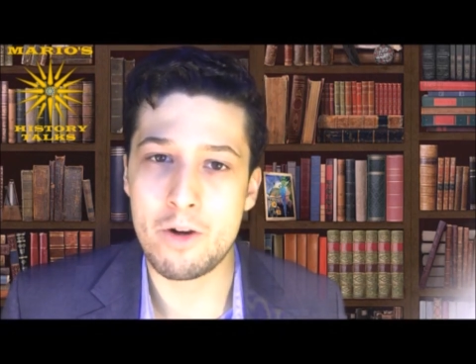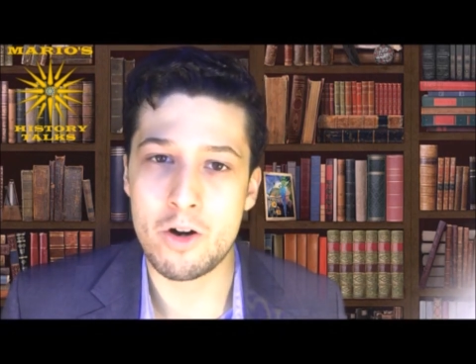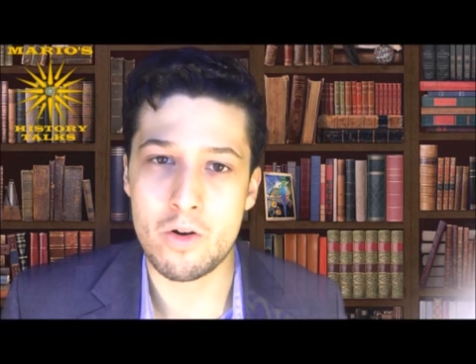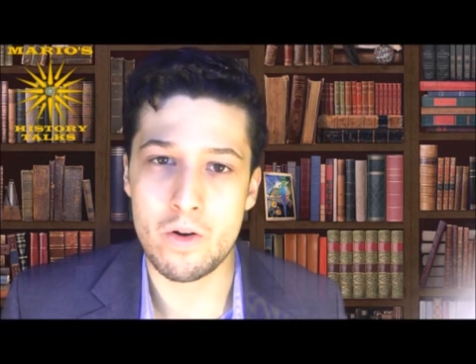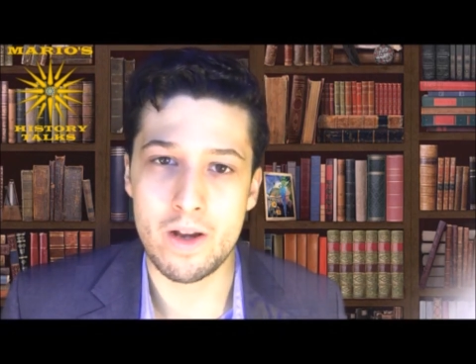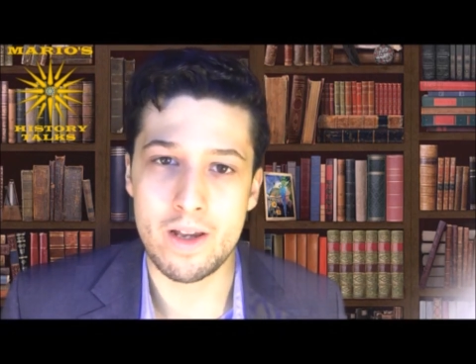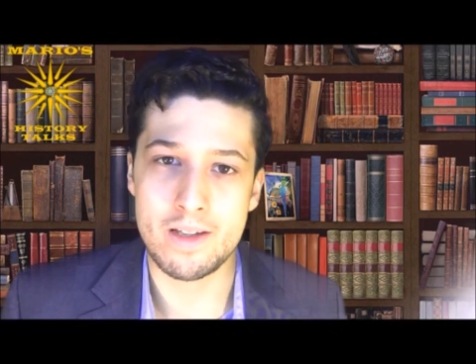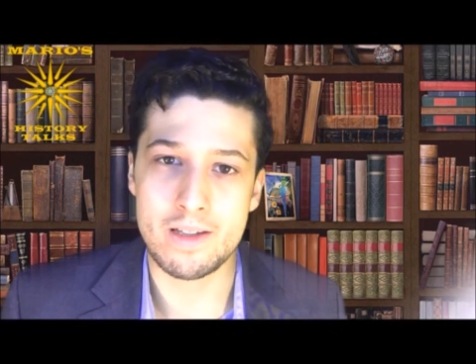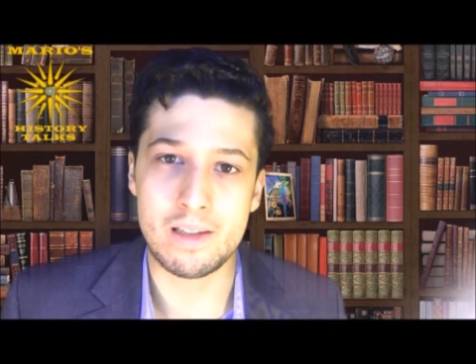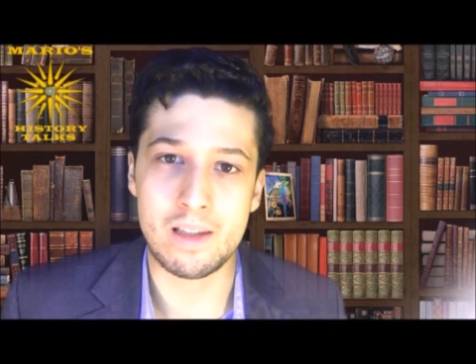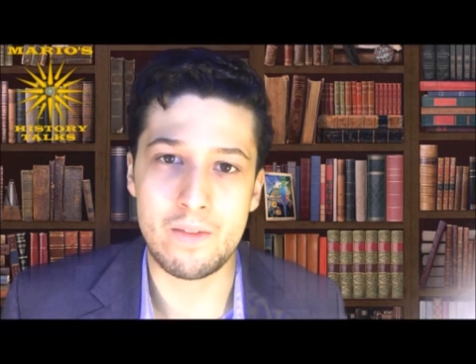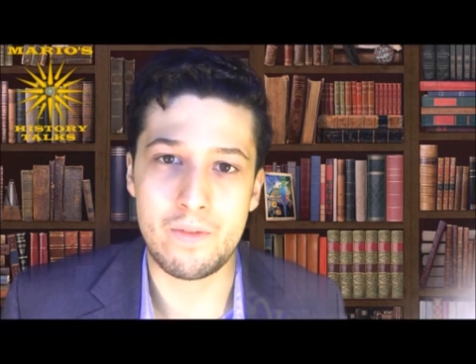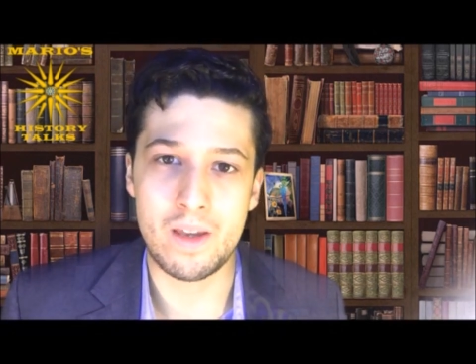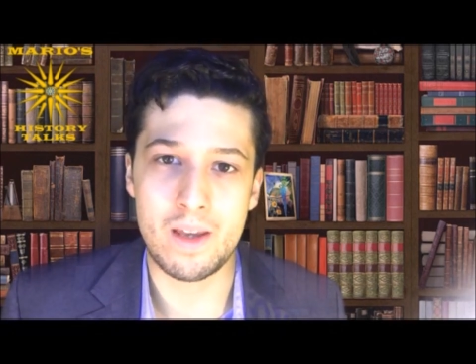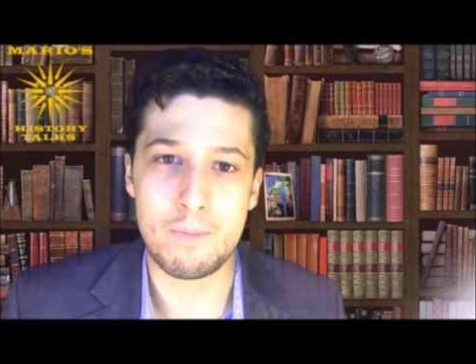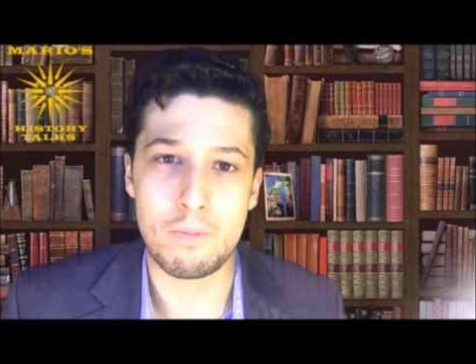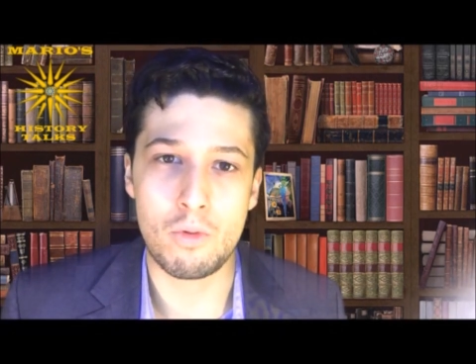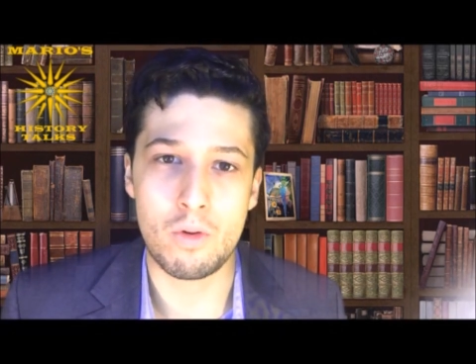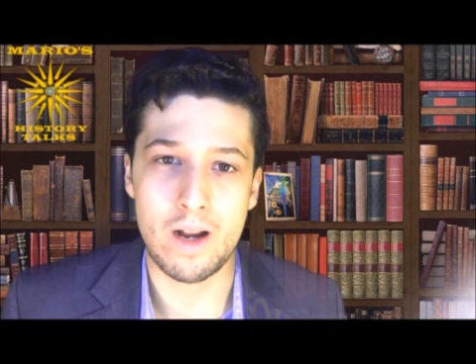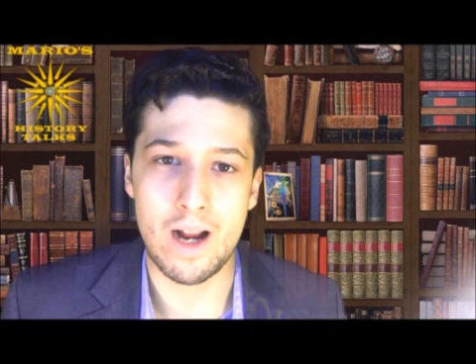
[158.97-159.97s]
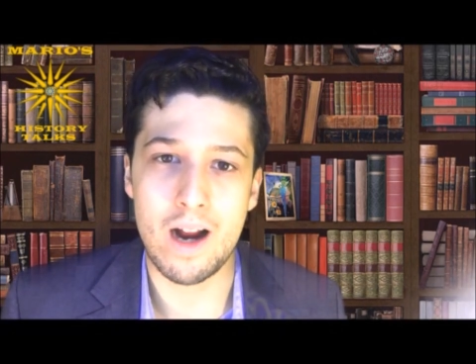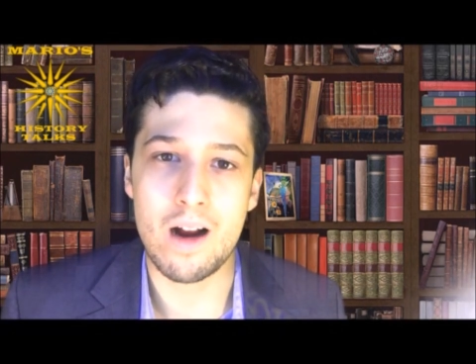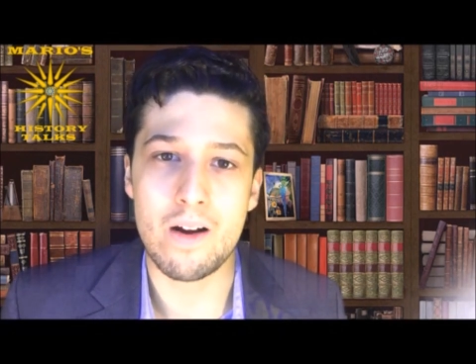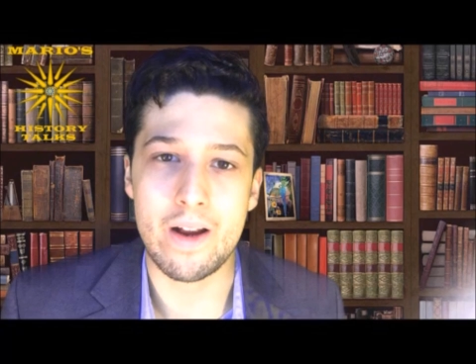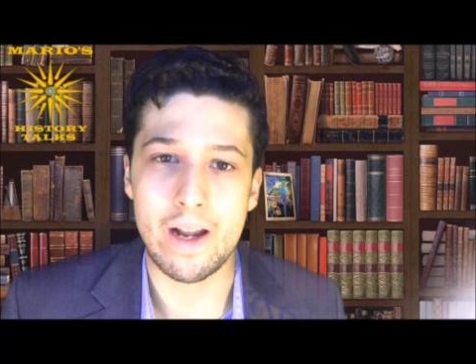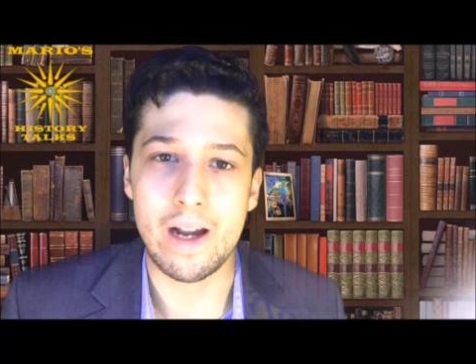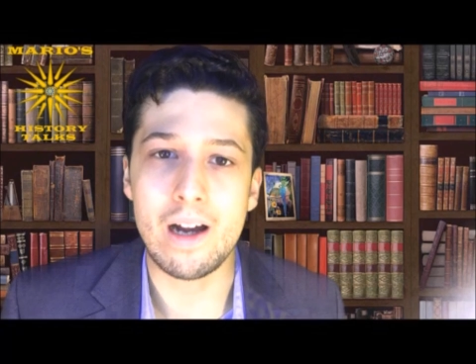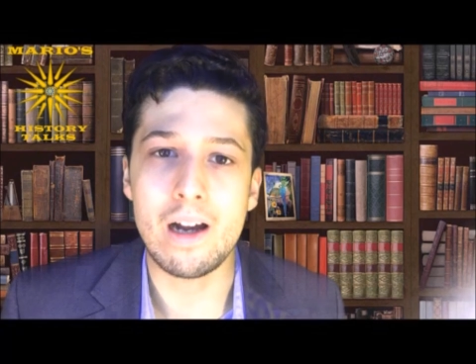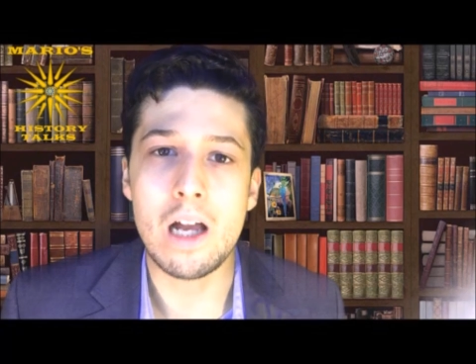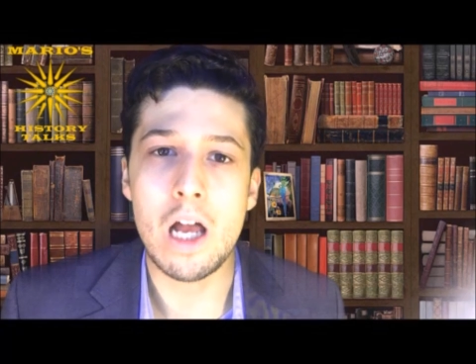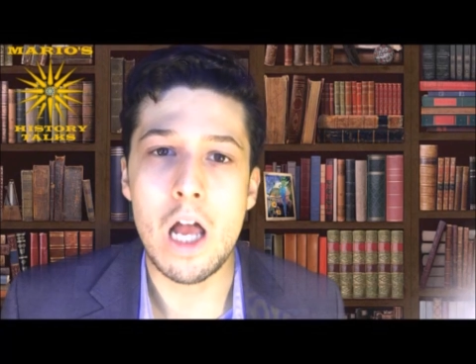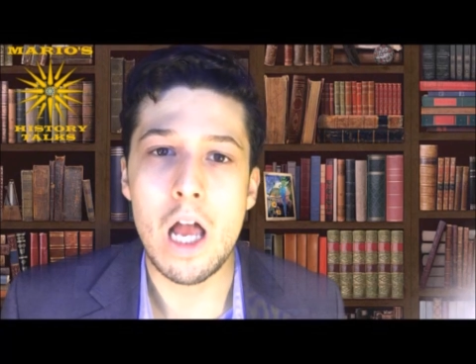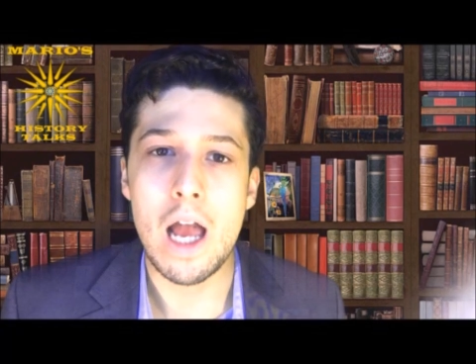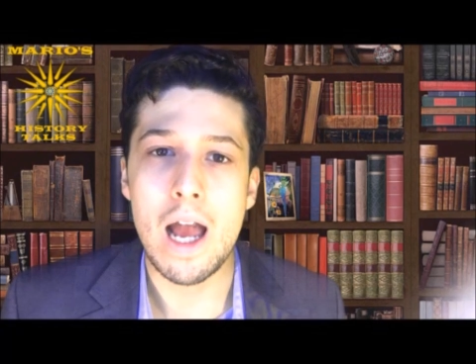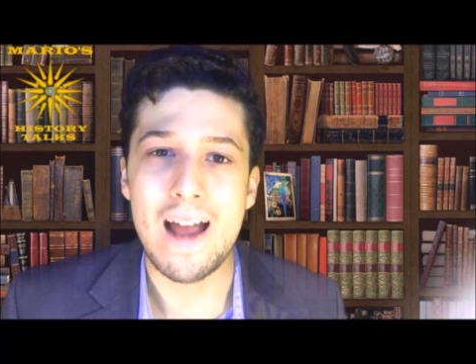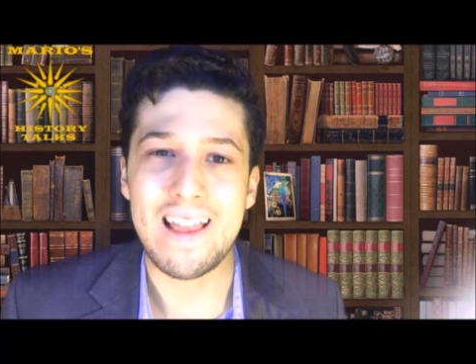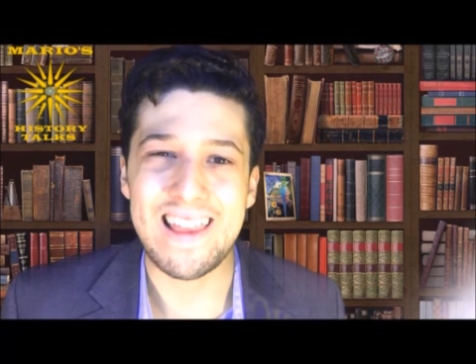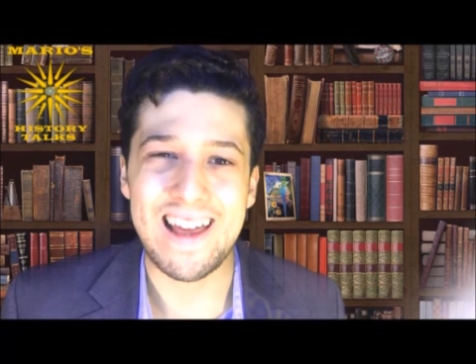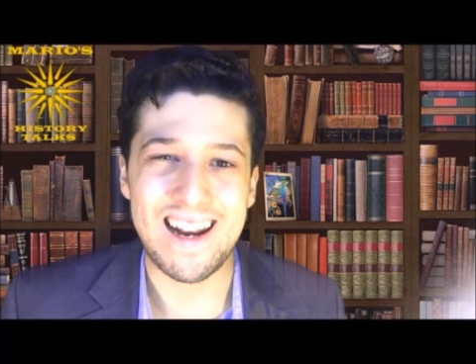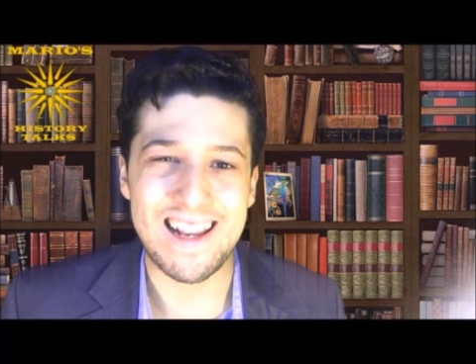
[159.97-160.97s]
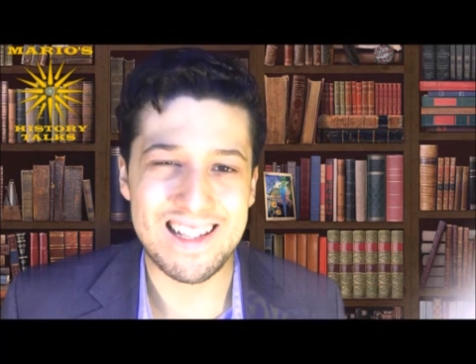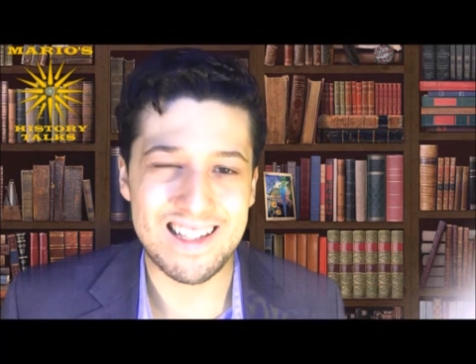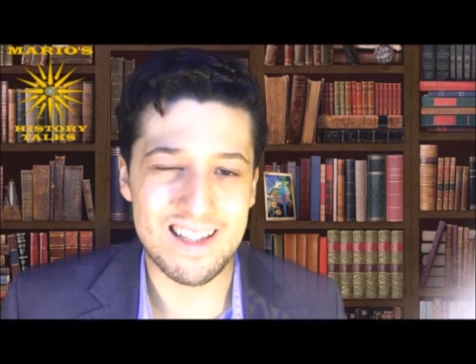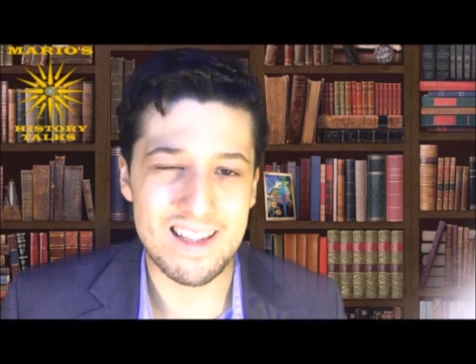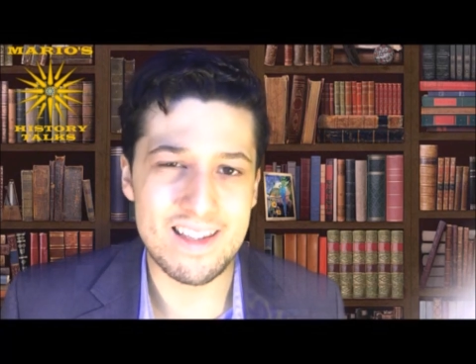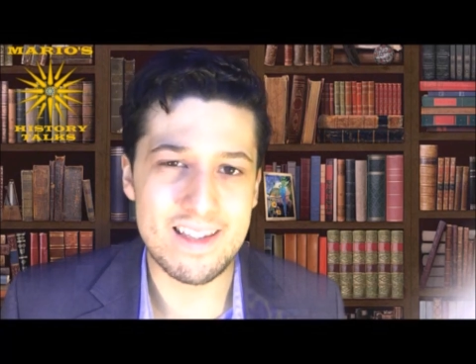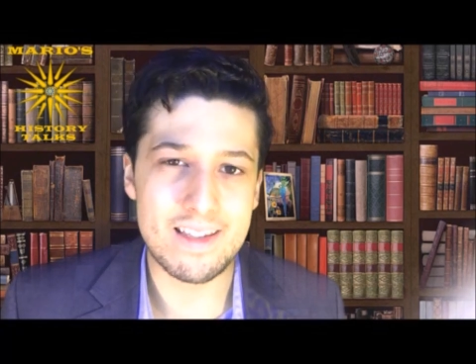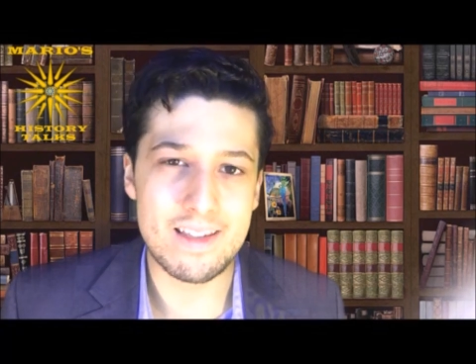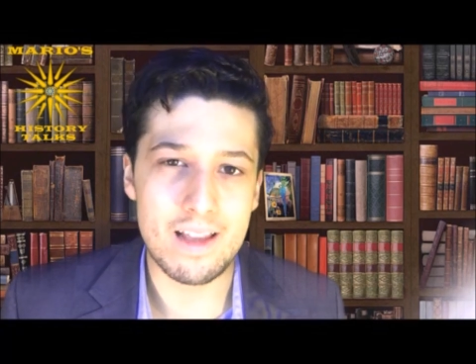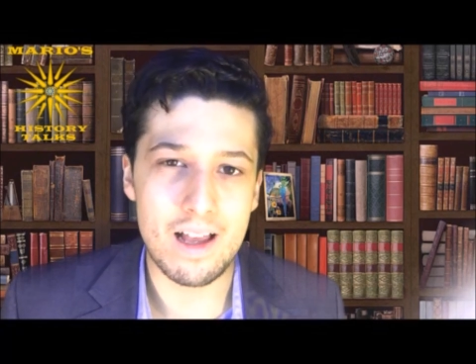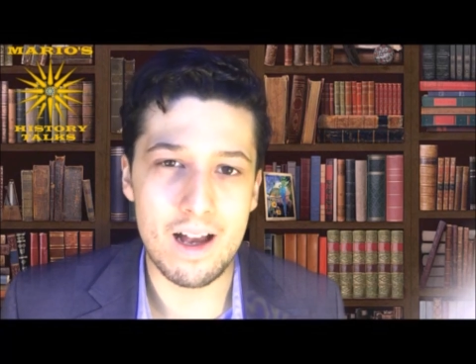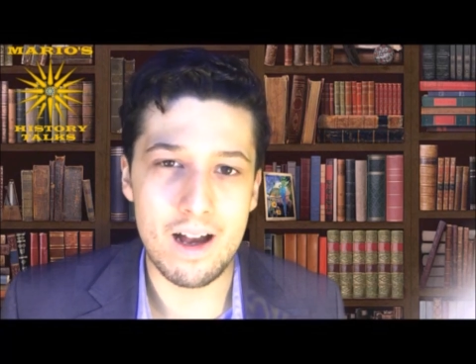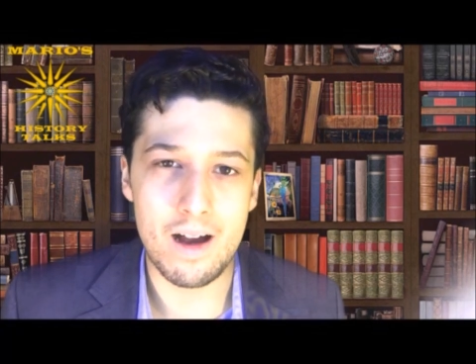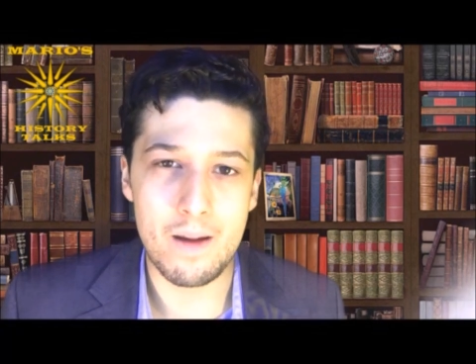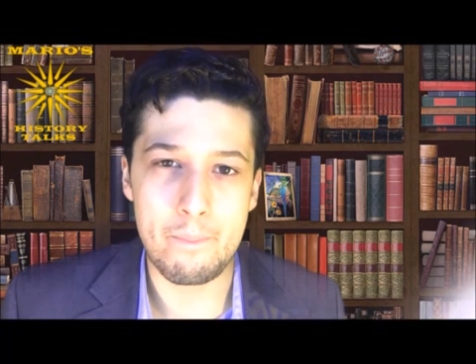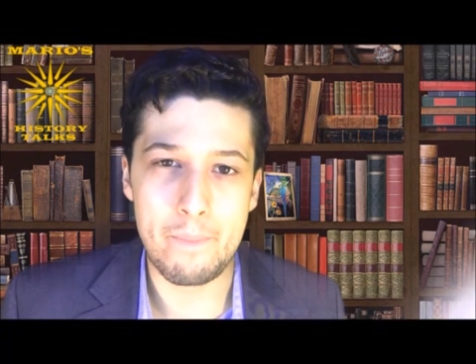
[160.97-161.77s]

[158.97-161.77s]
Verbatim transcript: emigres living in Bulgaria that has since